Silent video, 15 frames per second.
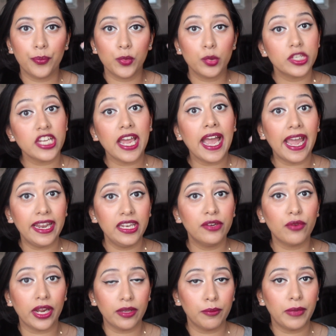which I highly
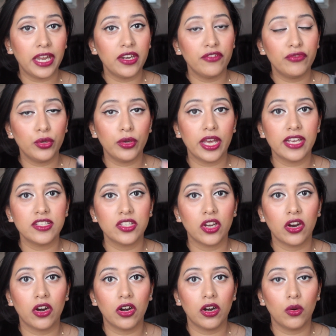recommend if you guys
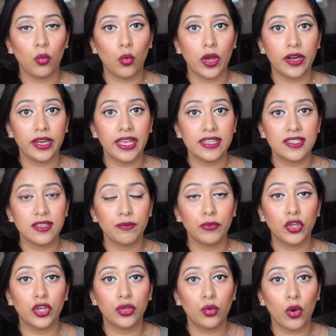are want to get
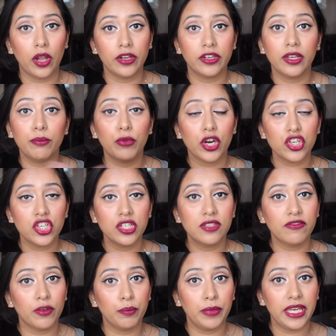some good quality
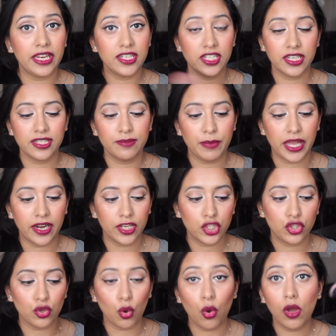brushes from BH Cosmetics.
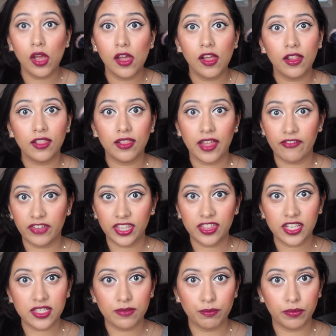So loving
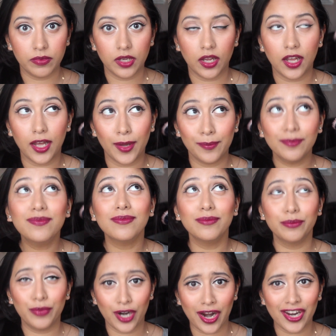this
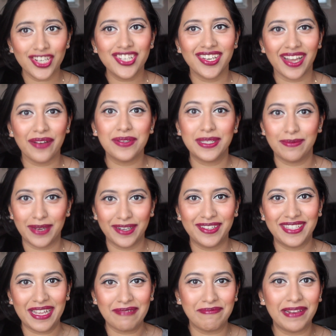brush. I was about
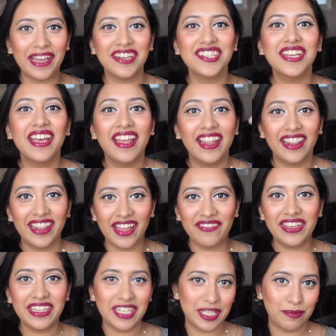to say blush.
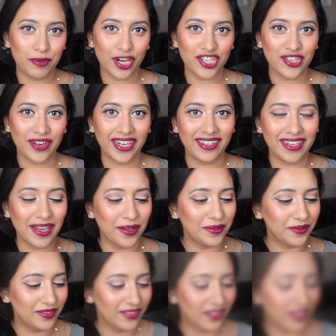Loving this brush right now.
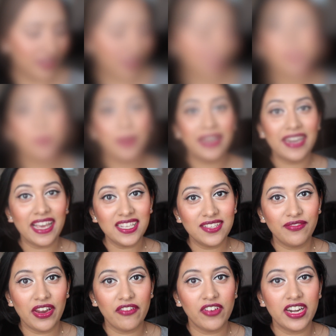Alright, so my
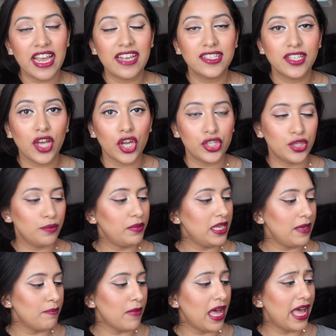next favorite has got to
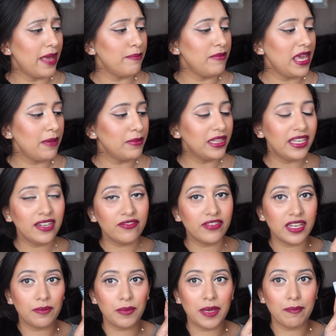be my Maybelline
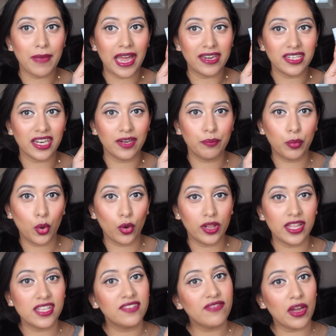Fit Me Matte and
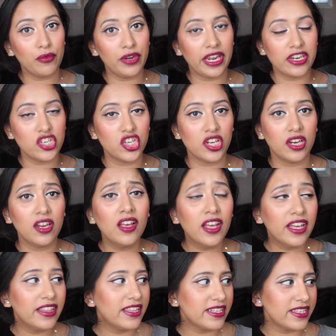Poreless Foundation.
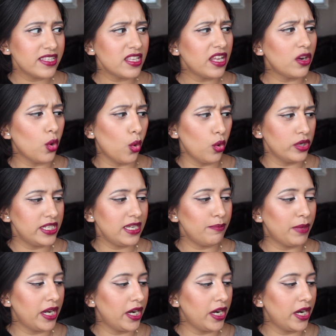This is an oldie